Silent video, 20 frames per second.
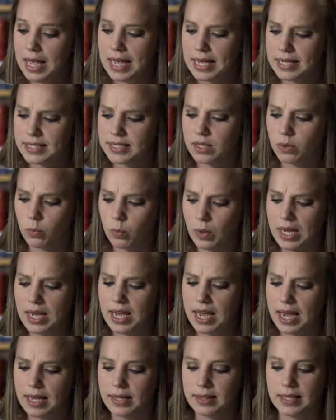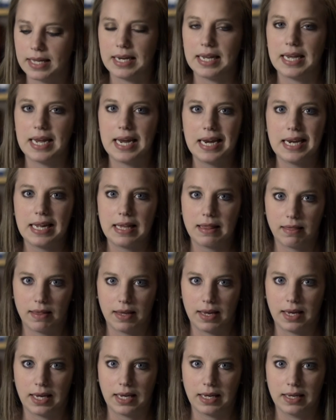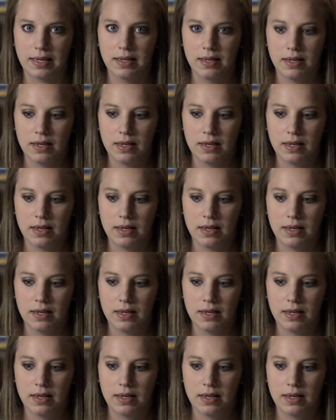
is that we can't let anything